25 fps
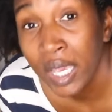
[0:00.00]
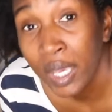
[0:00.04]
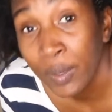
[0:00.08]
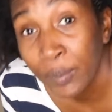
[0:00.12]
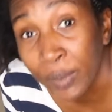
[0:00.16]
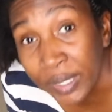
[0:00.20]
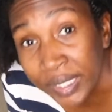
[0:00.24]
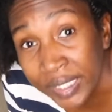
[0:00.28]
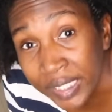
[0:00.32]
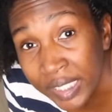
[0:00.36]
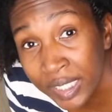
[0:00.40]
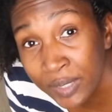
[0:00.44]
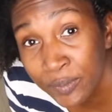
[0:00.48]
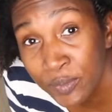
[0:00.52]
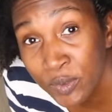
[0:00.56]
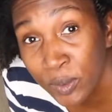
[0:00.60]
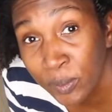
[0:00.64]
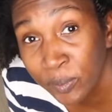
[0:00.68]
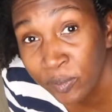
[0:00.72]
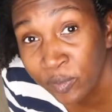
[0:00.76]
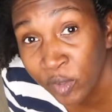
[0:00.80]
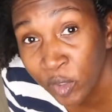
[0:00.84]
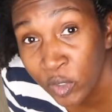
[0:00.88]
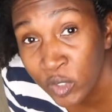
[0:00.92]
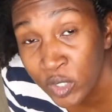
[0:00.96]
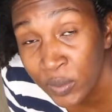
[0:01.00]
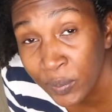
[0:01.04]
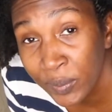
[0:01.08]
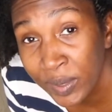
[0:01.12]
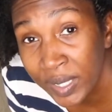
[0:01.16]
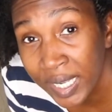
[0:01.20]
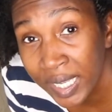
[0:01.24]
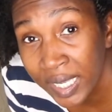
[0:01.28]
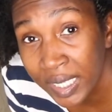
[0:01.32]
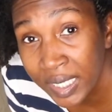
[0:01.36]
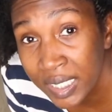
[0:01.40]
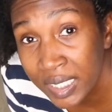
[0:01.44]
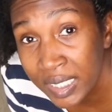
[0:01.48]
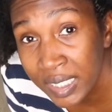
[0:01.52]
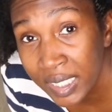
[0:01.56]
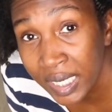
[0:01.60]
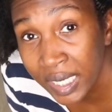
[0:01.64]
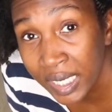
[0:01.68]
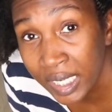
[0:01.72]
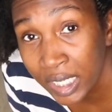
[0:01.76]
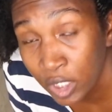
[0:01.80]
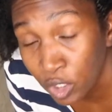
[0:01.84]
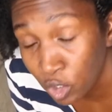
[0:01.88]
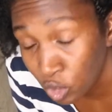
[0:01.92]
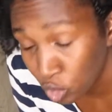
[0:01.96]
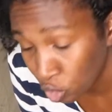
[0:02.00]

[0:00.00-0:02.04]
but keep some frozen bananas in